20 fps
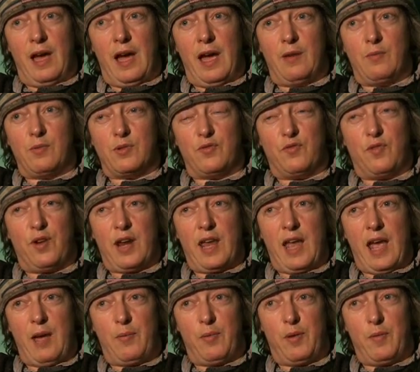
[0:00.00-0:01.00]
I was
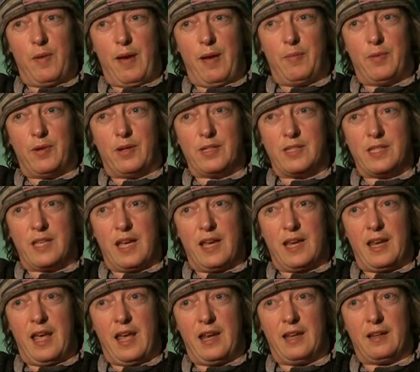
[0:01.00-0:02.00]
very happy about because
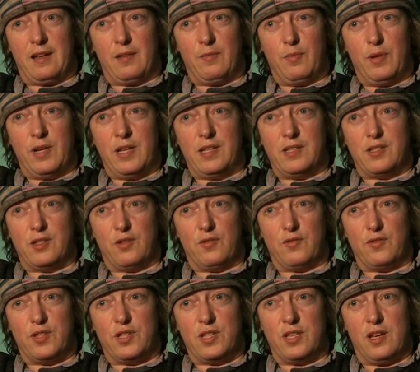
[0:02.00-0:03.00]
I'd had a complete sort
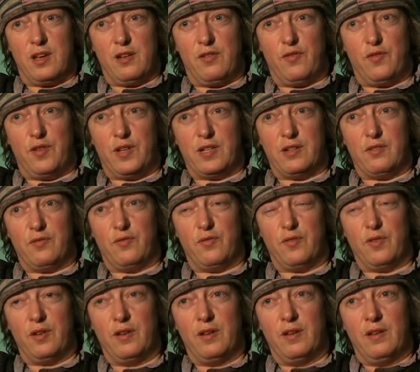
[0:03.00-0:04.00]
of surfeit
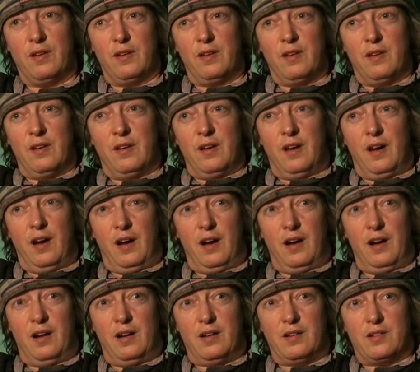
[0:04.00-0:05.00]
of
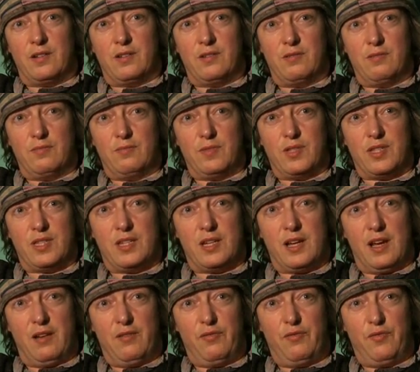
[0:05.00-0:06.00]
art
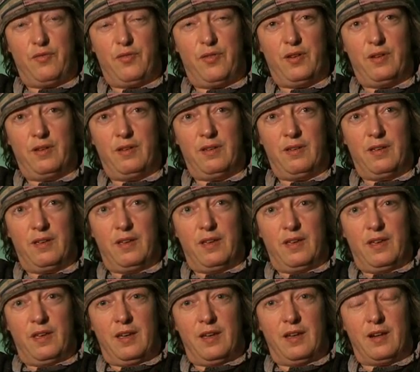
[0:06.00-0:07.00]
stuff
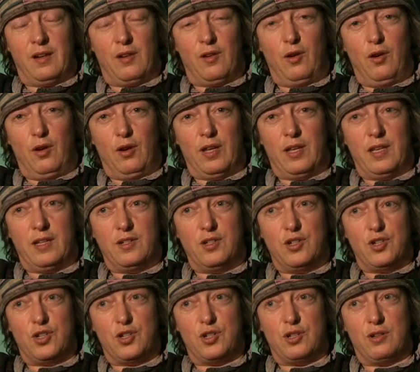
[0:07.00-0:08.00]
at
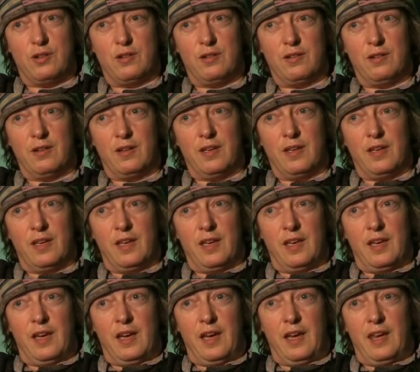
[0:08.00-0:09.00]
college,
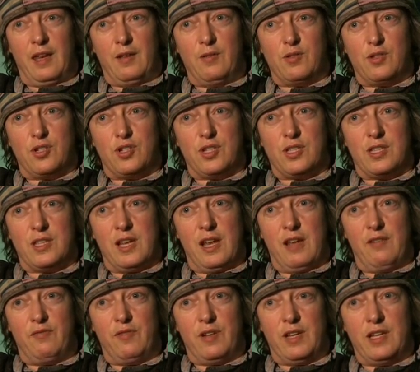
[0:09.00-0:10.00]
and it was just
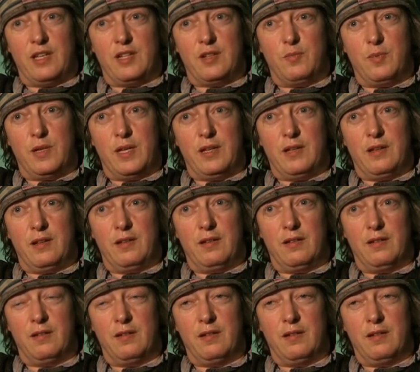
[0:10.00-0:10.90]
lovely to be